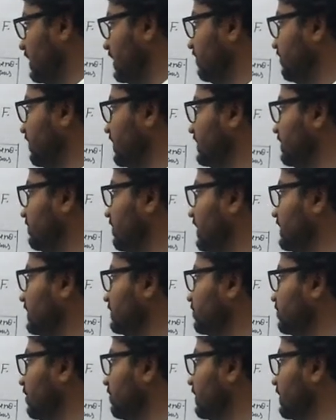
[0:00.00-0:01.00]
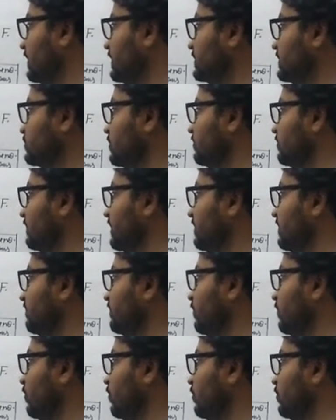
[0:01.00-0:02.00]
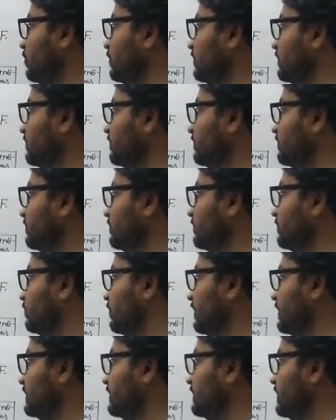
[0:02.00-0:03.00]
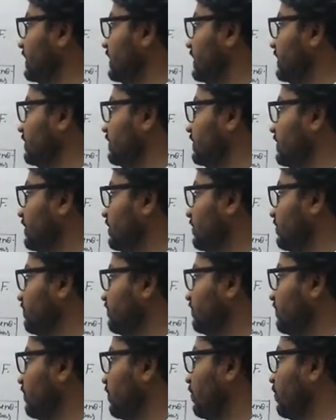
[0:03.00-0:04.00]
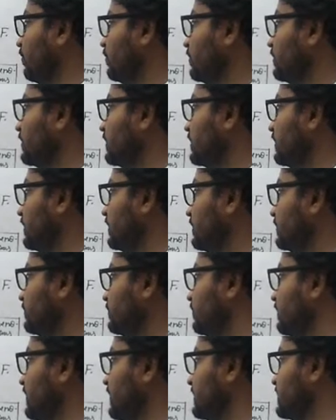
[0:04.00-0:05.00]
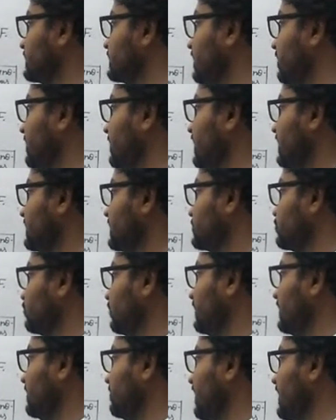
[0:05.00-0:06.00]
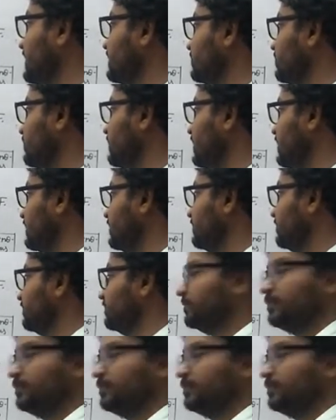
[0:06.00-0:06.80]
if I divide it properly, so it will come 4, 20, 4, 3. It is coming as 20 by 3.